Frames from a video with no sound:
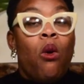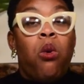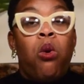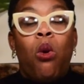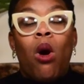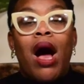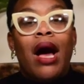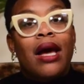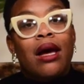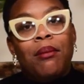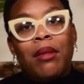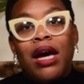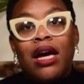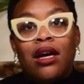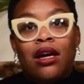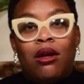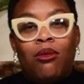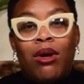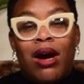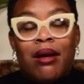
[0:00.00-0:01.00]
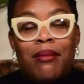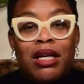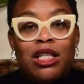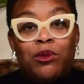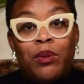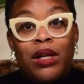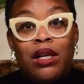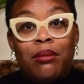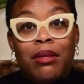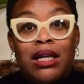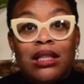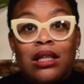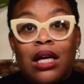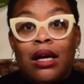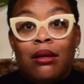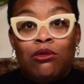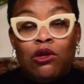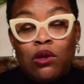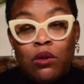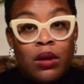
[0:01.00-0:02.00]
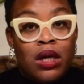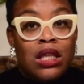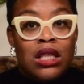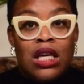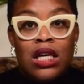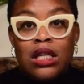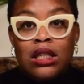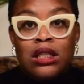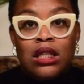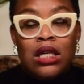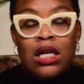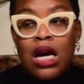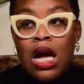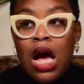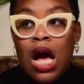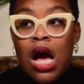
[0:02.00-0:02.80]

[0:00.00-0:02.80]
Why am I here? Why am I spending my time doing this?